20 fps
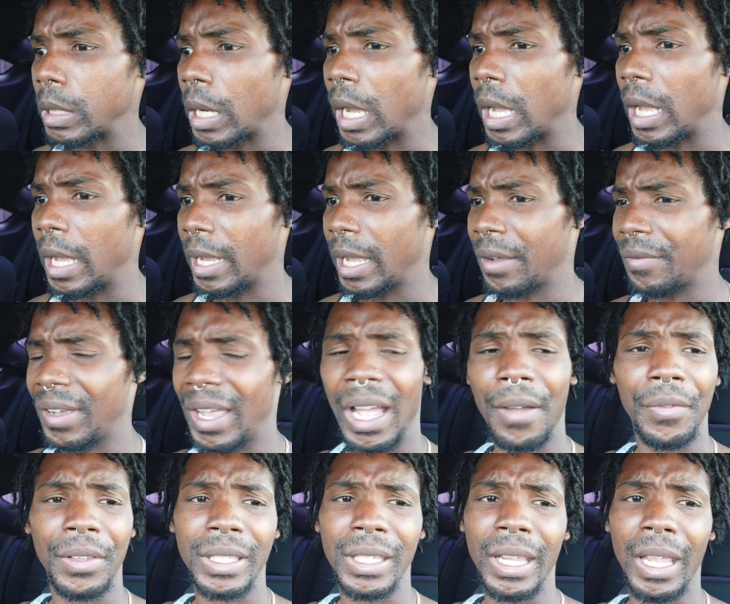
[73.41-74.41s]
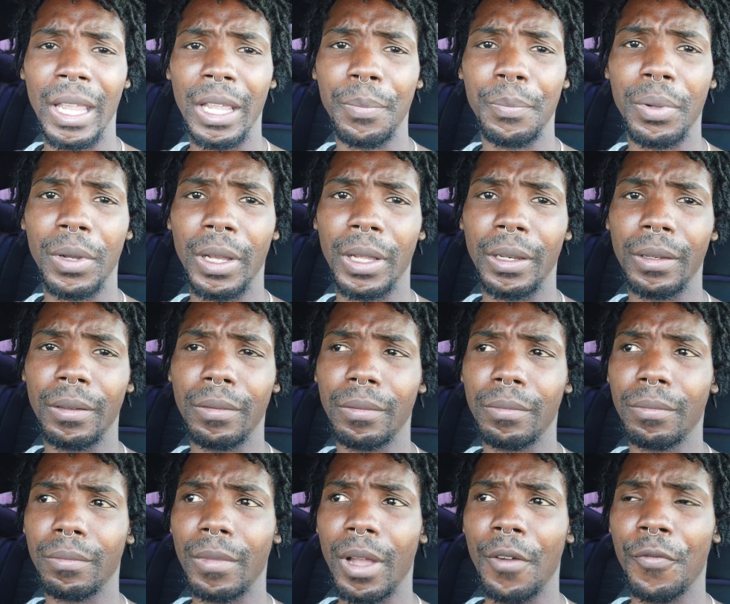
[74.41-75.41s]
I have a half a tank, but
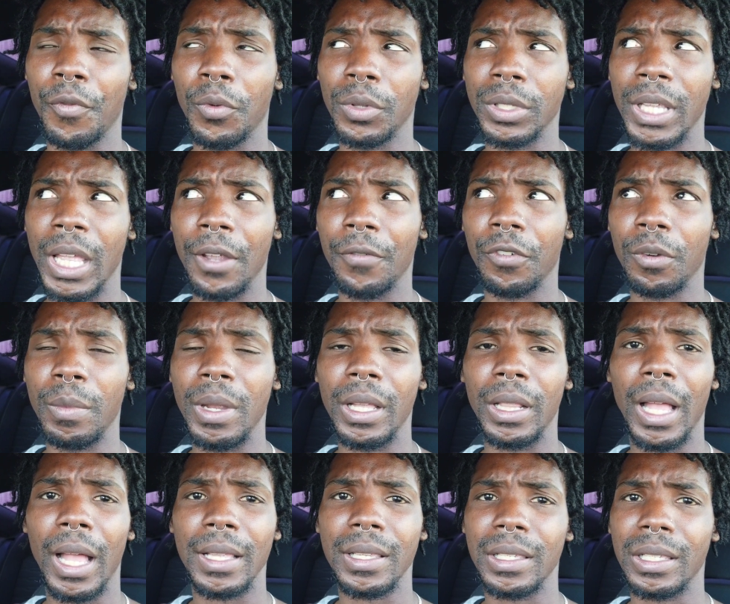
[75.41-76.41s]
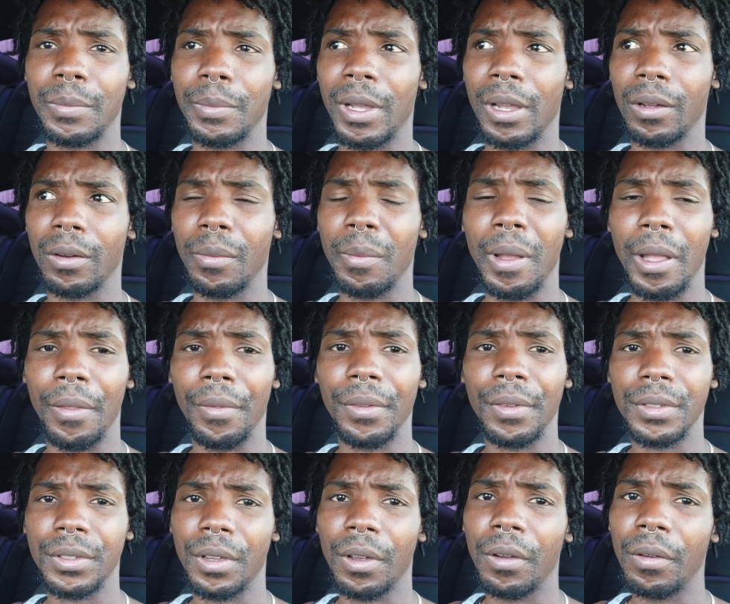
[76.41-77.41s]
a full tank for me lasts about a
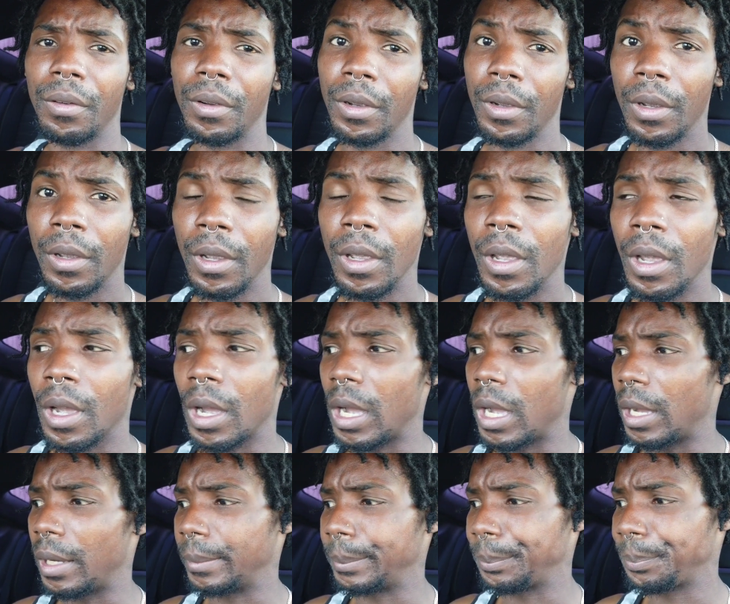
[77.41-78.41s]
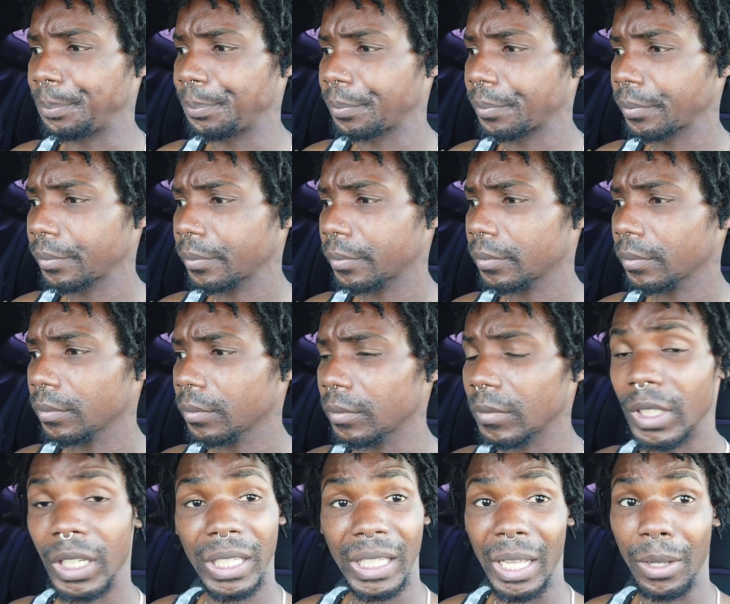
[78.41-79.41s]
month. So, um,
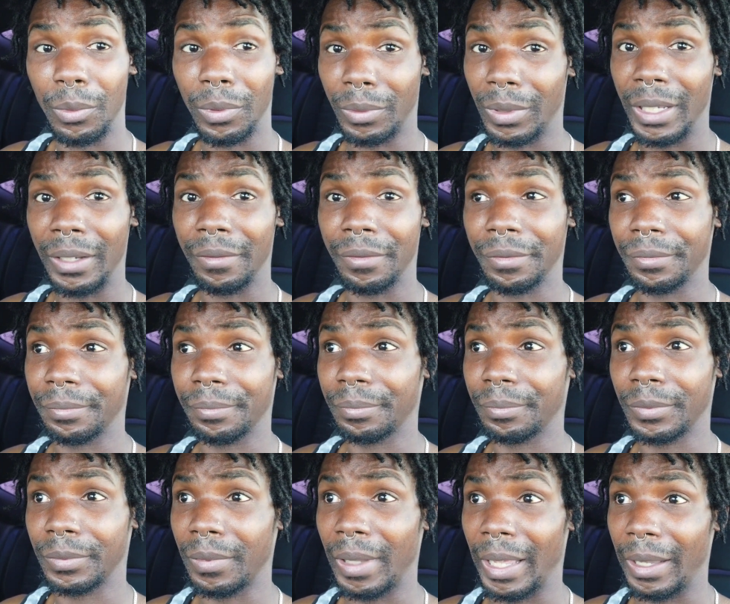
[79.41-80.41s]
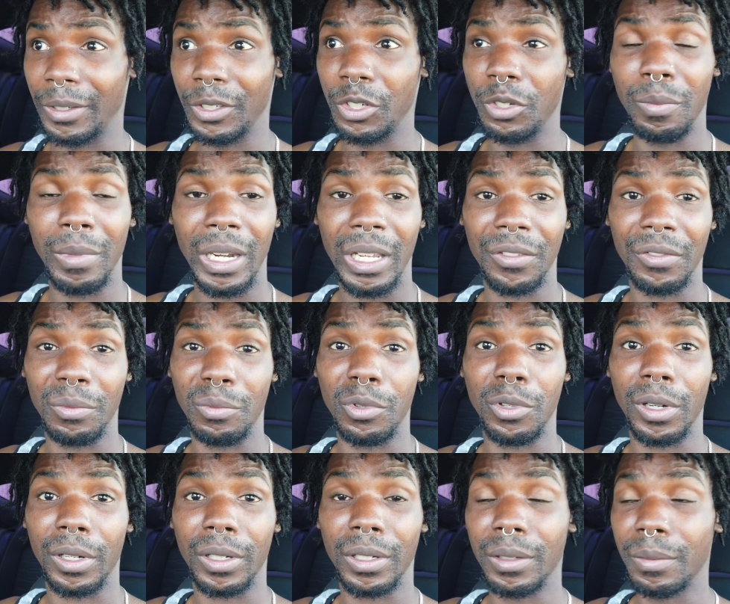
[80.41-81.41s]
because I live like two minutes from
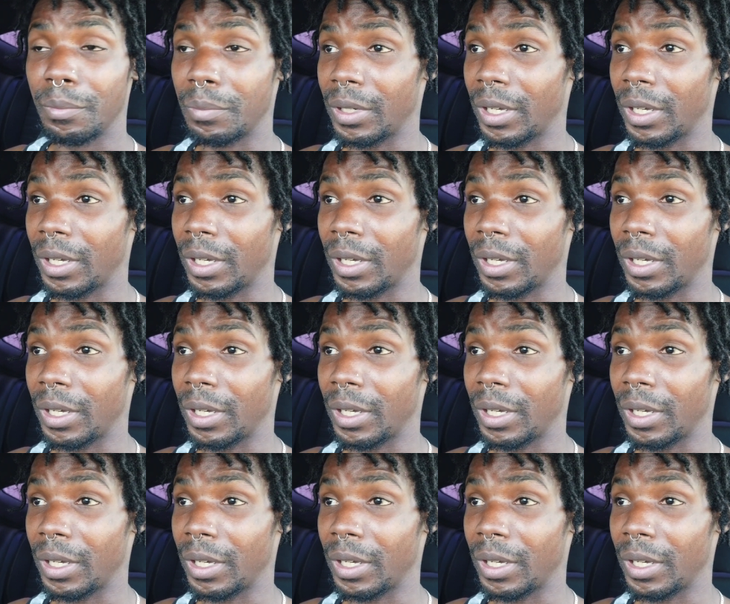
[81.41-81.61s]
work.